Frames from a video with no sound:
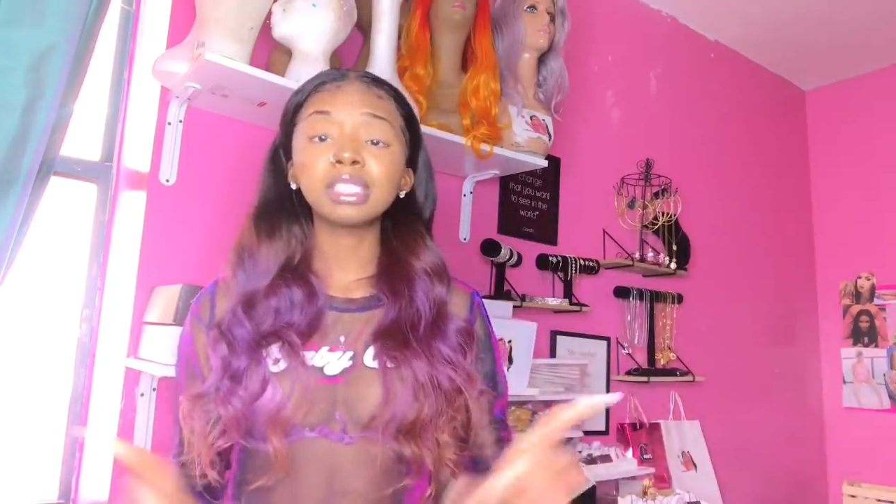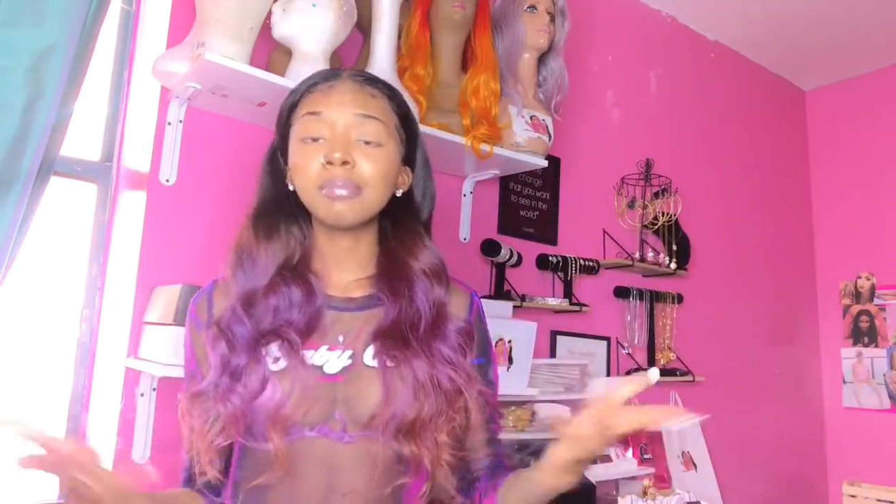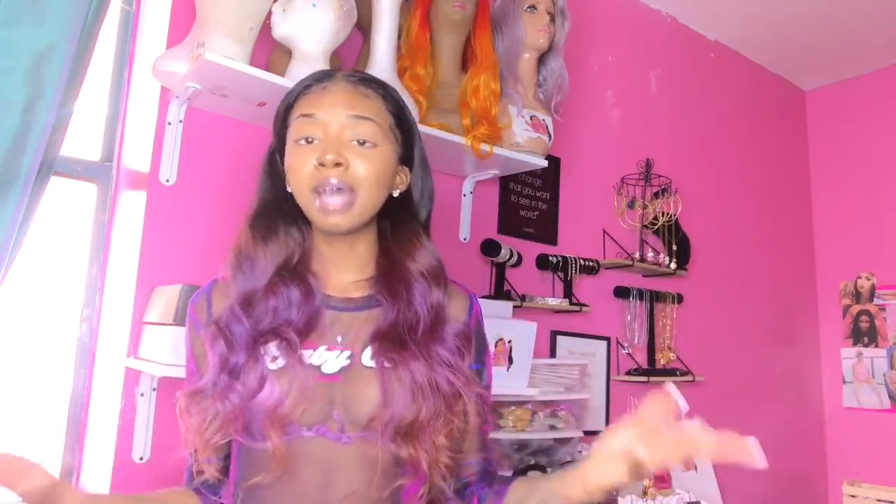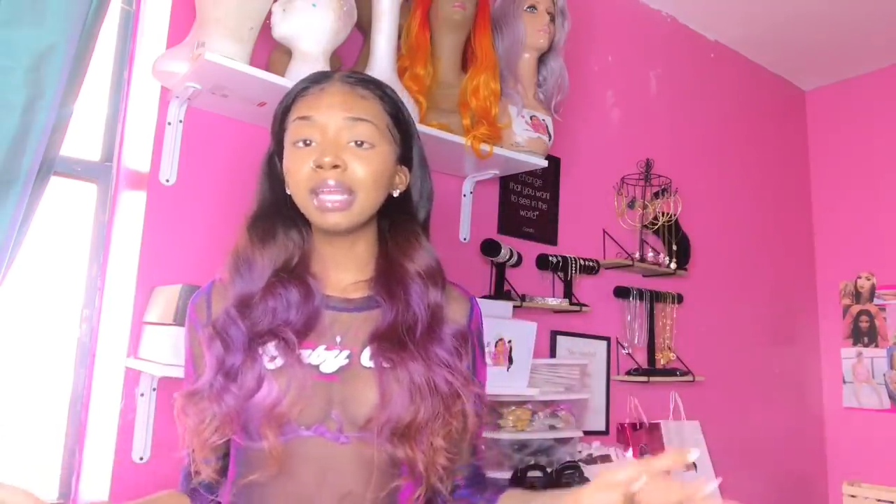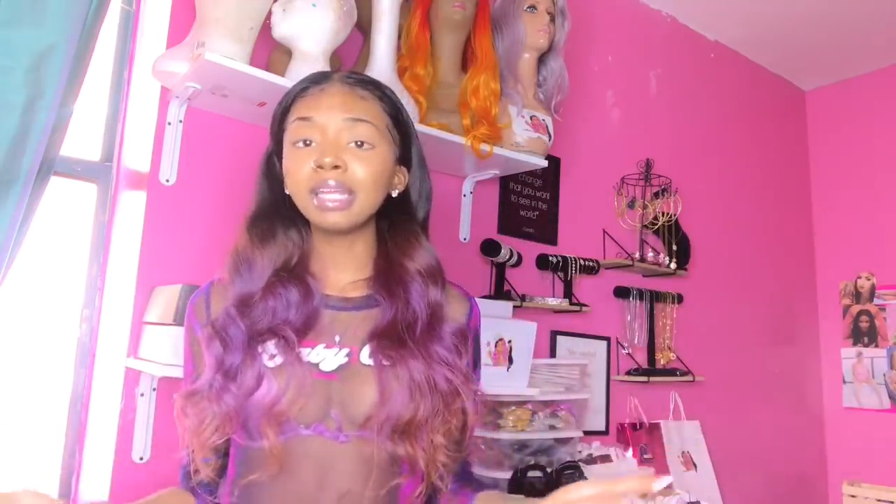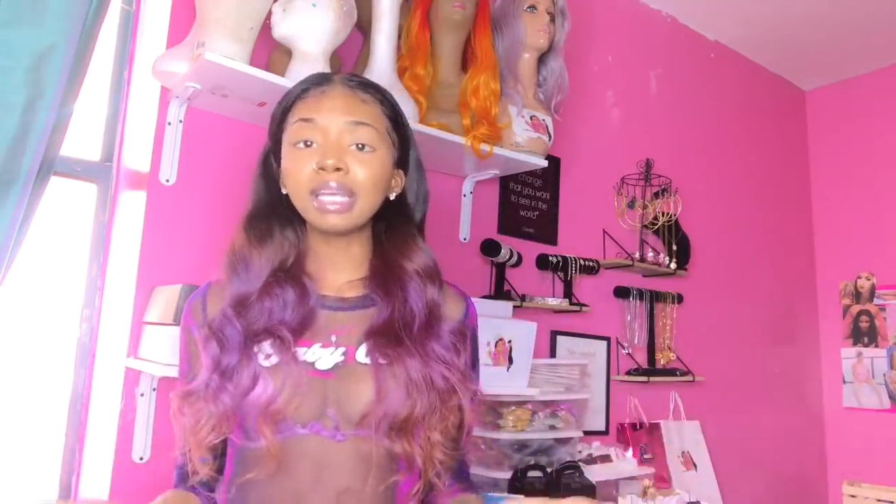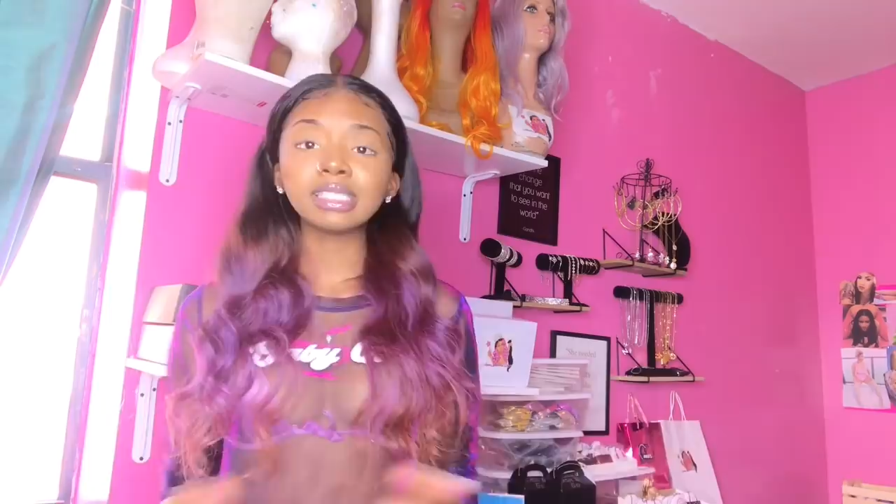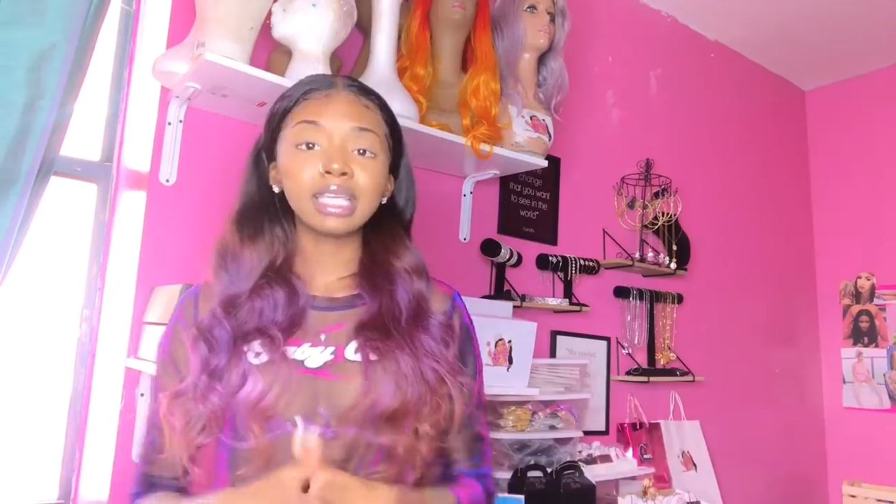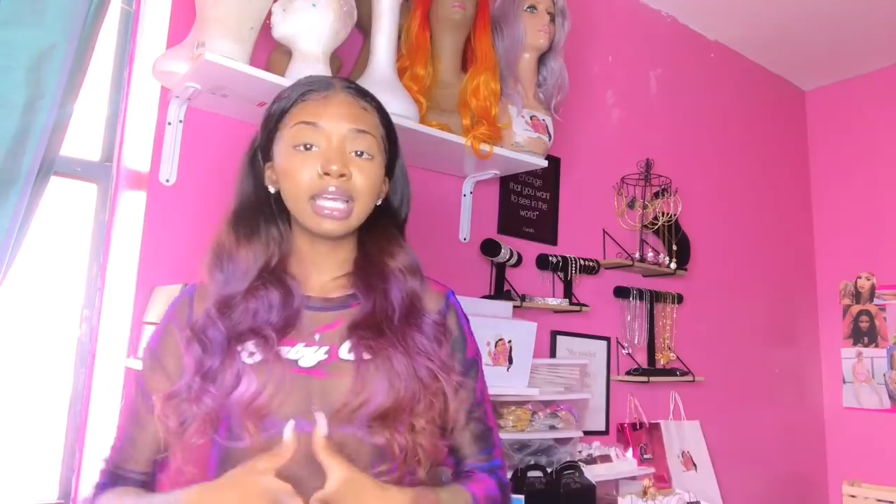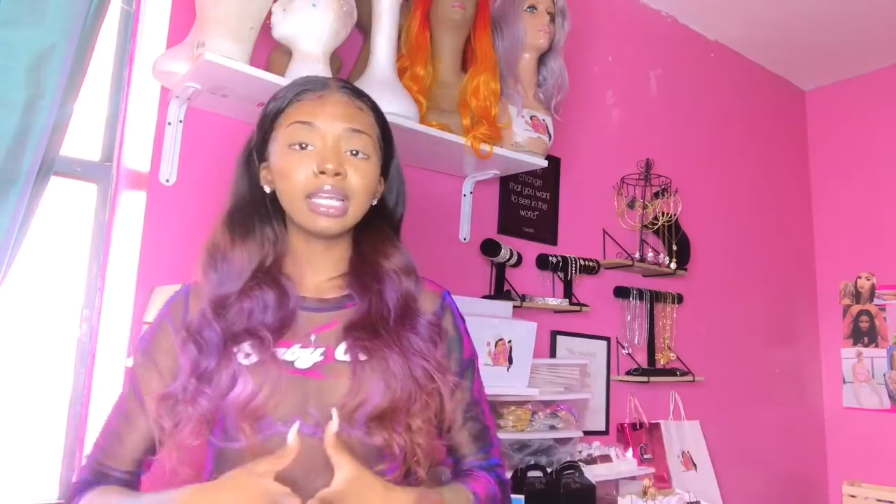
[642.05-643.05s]
somebody
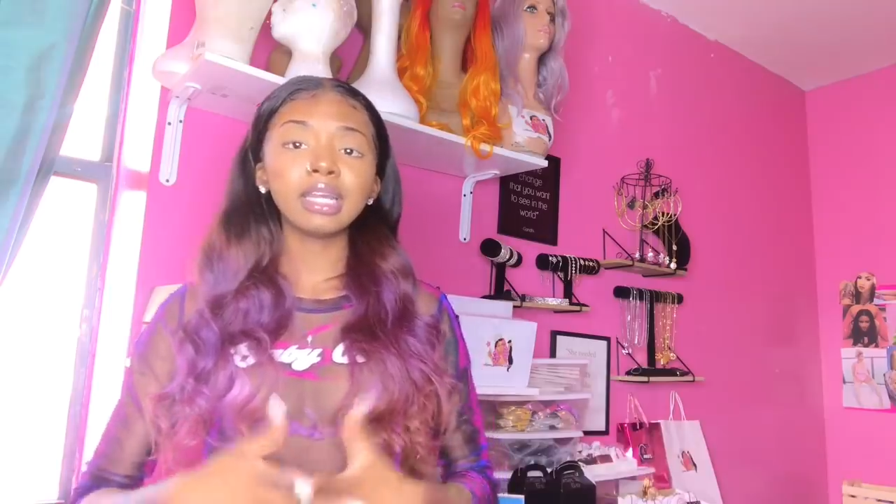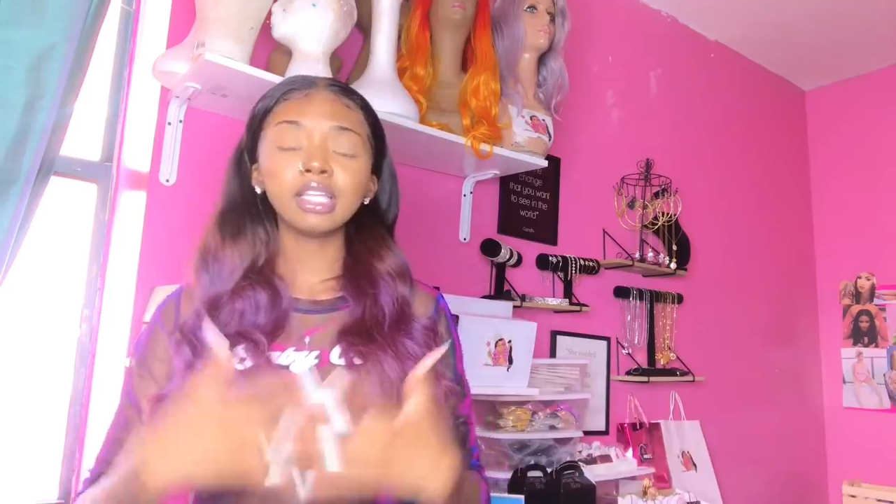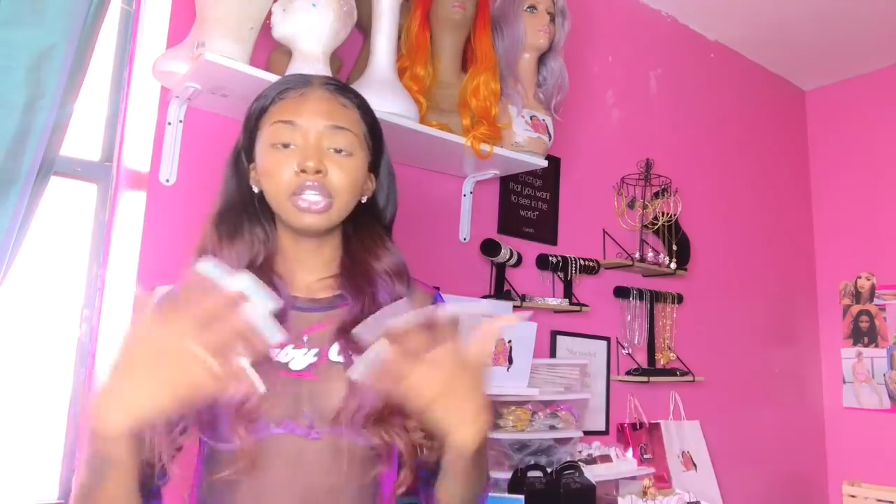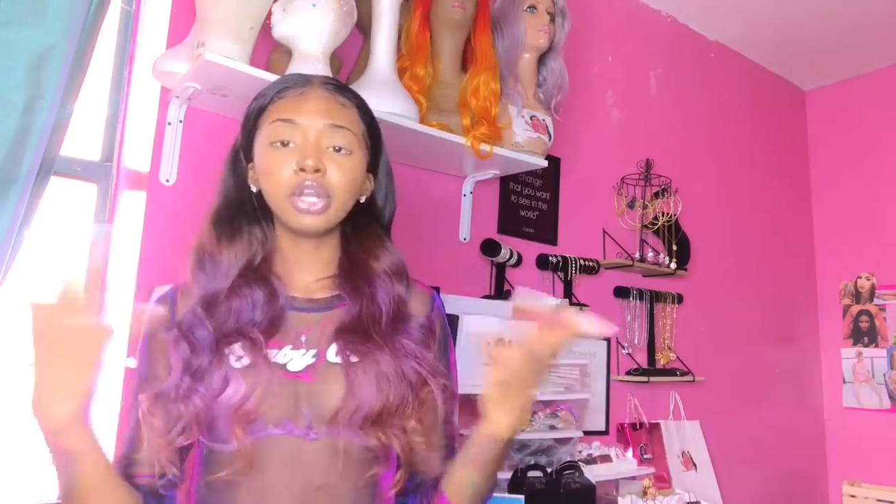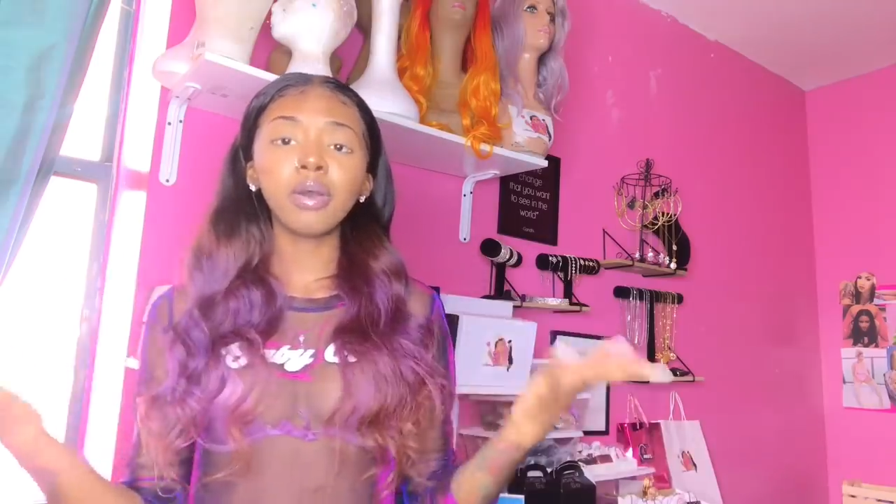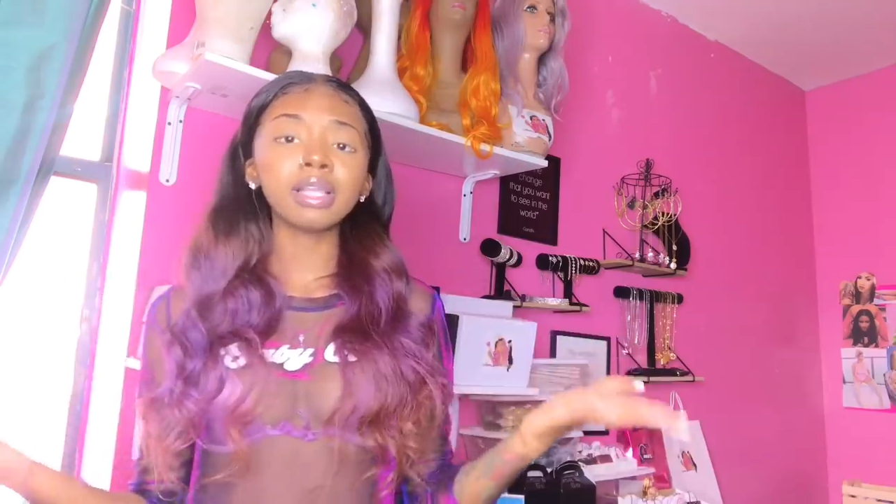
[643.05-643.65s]
that's getting, you know,